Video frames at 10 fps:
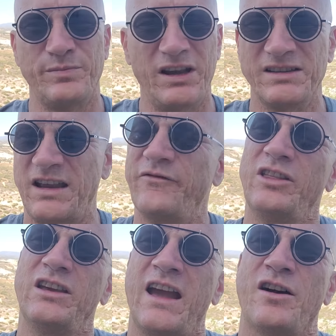biggest
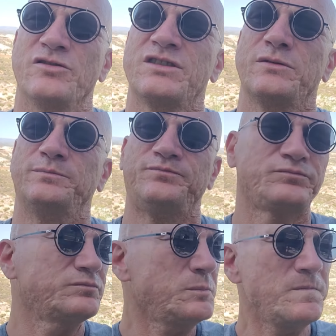everything else.
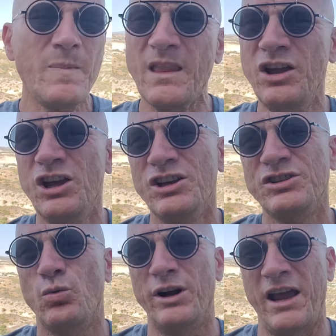
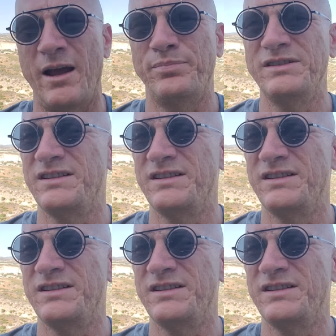So what happens